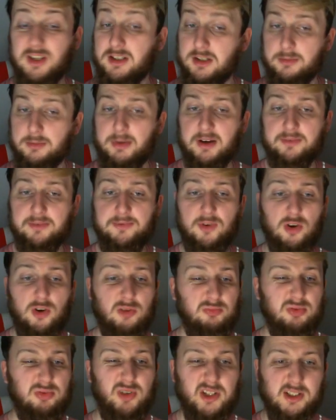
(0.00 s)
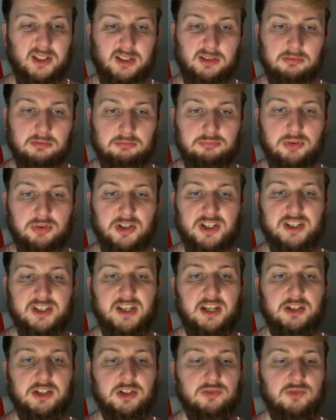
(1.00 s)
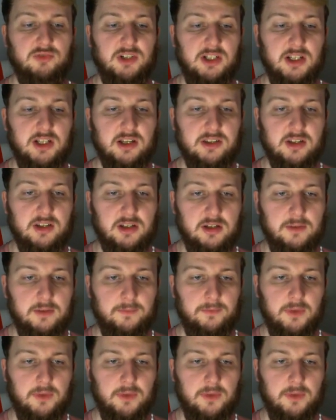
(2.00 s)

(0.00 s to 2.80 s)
that's the back four, pretty standard really, I think.